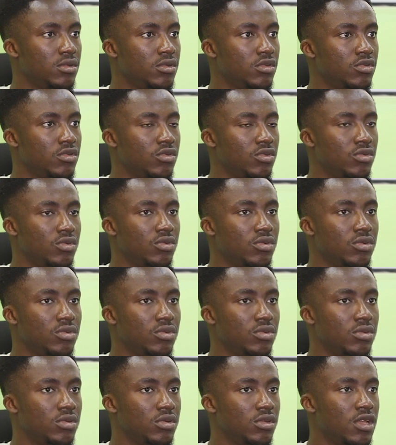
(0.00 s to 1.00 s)
So
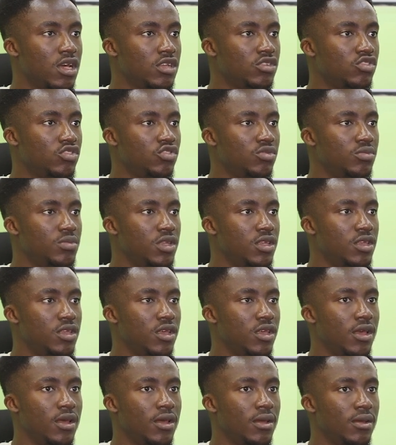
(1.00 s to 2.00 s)
that should be
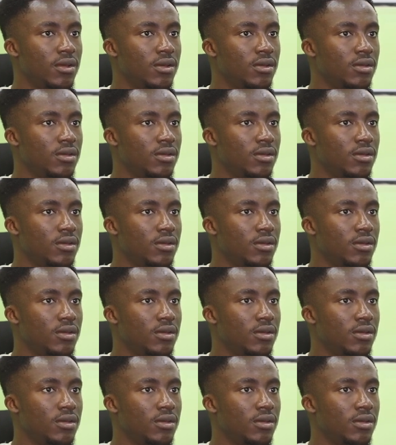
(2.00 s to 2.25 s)
here.